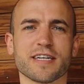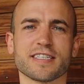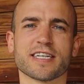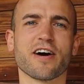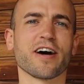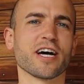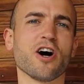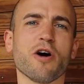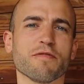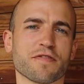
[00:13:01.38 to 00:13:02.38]
that's going
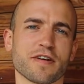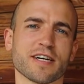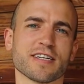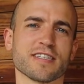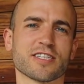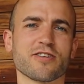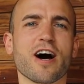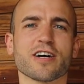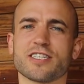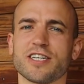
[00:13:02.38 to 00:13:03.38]
on, from the
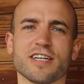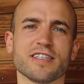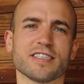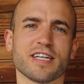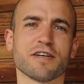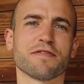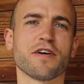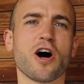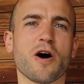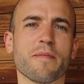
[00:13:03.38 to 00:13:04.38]
construction to the
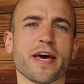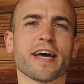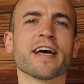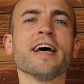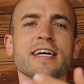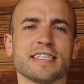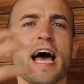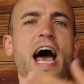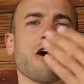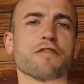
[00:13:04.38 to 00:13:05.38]
farming to
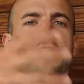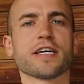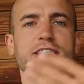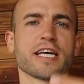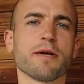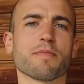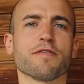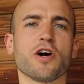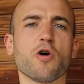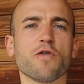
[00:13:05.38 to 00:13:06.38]
how things keep
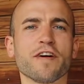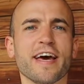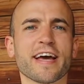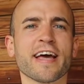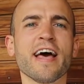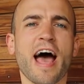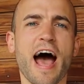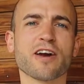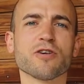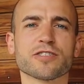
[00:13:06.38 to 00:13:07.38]
evolving,
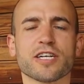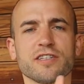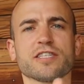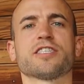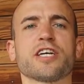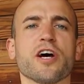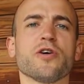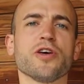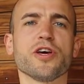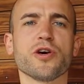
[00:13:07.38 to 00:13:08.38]
and also to show
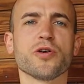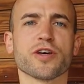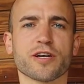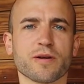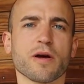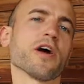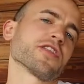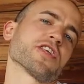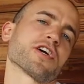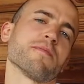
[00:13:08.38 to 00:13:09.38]
you
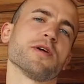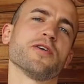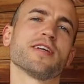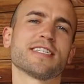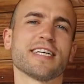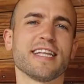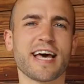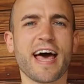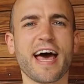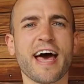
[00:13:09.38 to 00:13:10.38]
the community
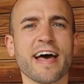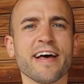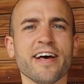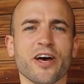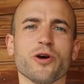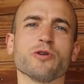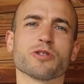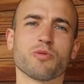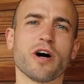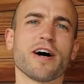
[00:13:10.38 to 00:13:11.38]
there,
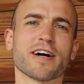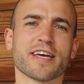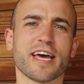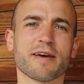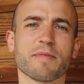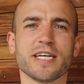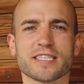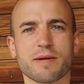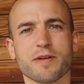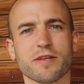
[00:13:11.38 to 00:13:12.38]
who's working, meet
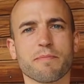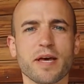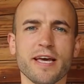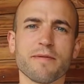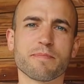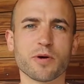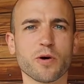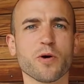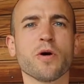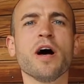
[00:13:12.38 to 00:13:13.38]
some of the
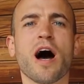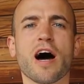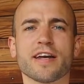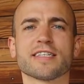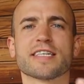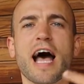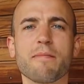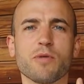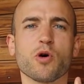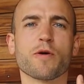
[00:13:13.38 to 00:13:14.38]
people,
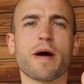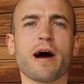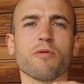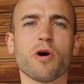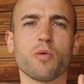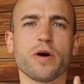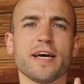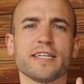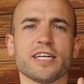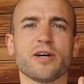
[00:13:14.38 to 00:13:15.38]
understand more about what
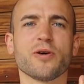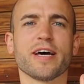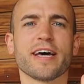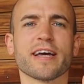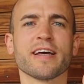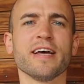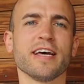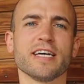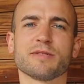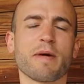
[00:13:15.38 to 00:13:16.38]
we're doing,
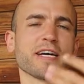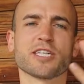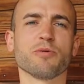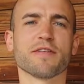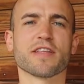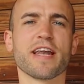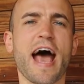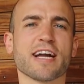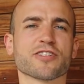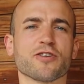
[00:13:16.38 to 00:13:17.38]
especially with the
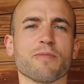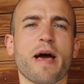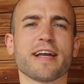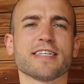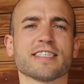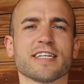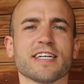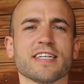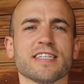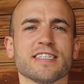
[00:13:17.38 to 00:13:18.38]
natural
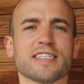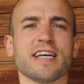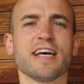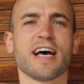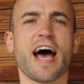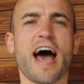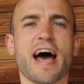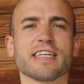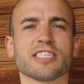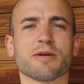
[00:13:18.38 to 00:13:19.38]
medicines
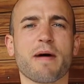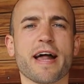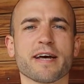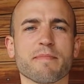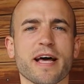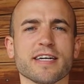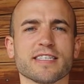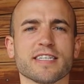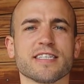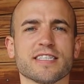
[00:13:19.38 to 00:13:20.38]
and shamanic
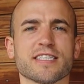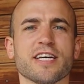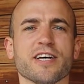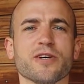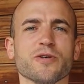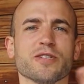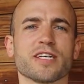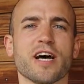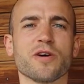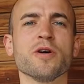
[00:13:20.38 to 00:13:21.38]
medicines too.
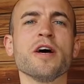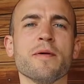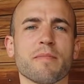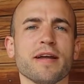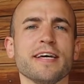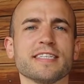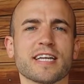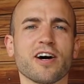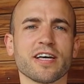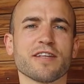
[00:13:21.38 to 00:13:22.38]
So please
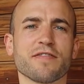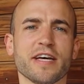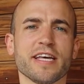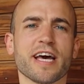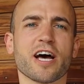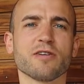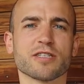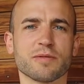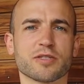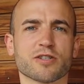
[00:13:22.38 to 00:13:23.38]
like the video,
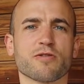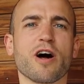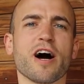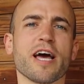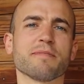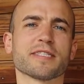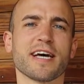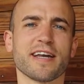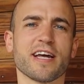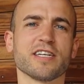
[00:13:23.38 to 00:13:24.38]
subscribe,
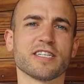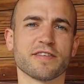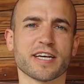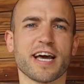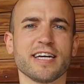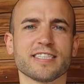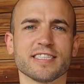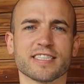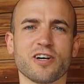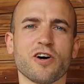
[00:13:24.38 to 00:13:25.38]
turn
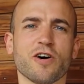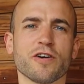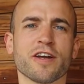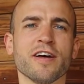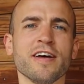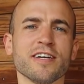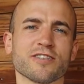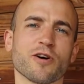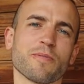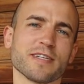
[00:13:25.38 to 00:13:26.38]
notifications on,
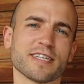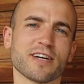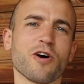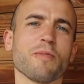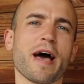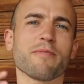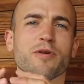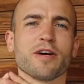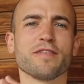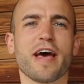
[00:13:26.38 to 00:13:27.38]
drop us a comment
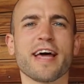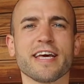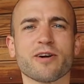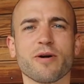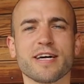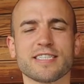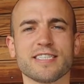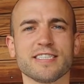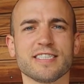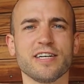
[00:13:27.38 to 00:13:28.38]
with any
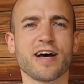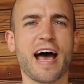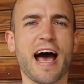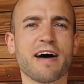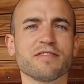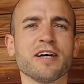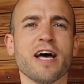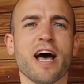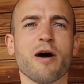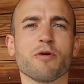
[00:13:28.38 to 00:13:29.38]
questions you have,
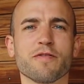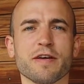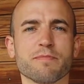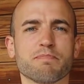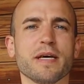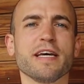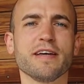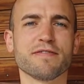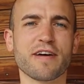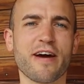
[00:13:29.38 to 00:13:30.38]
and we'll
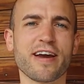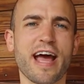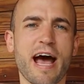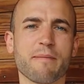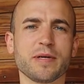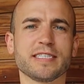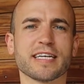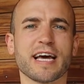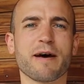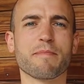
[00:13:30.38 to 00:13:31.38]
be very happy to
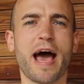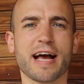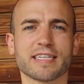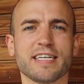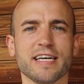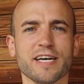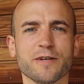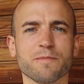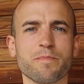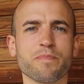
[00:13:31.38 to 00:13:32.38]
get back to
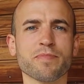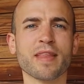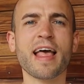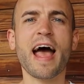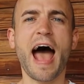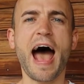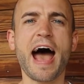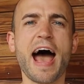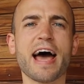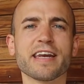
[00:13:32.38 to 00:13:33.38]
you.
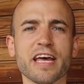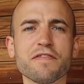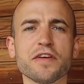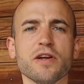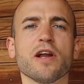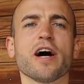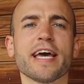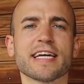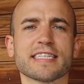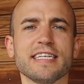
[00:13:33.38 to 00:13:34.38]
And if you
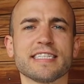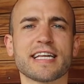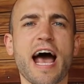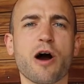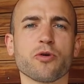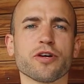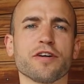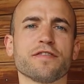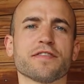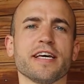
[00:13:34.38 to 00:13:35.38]
like the sound
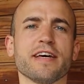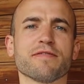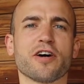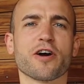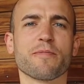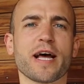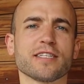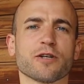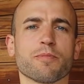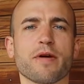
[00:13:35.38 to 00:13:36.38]
of the
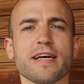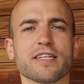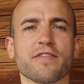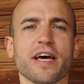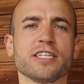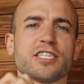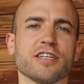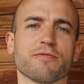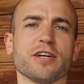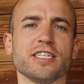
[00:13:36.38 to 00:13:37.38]
environmental preservation
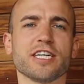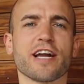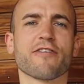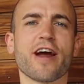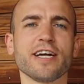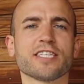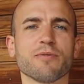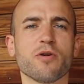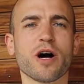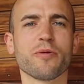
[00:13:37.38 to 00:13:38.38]
and
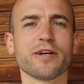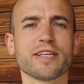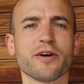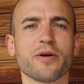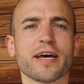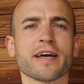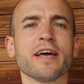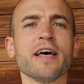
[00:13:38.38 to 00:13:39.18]
regeneration work we're doing,